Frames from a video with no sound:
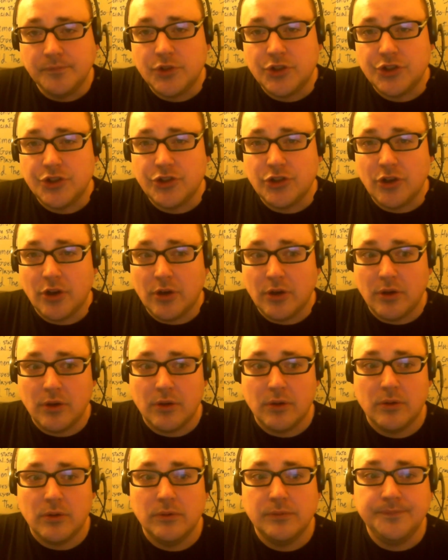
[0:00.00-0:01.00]

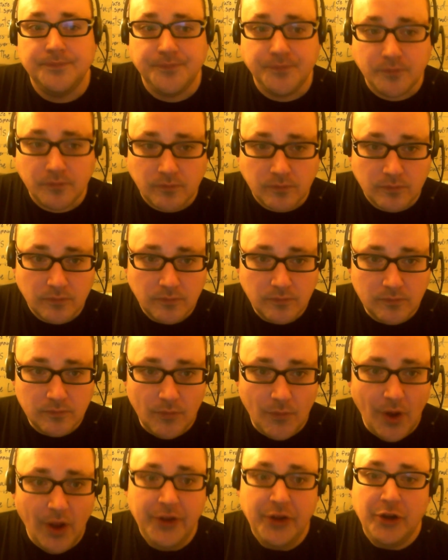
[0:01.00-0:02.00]
So,
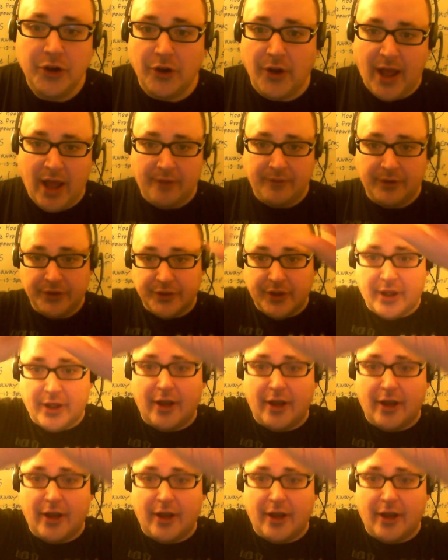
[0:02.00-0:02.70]
you know, having the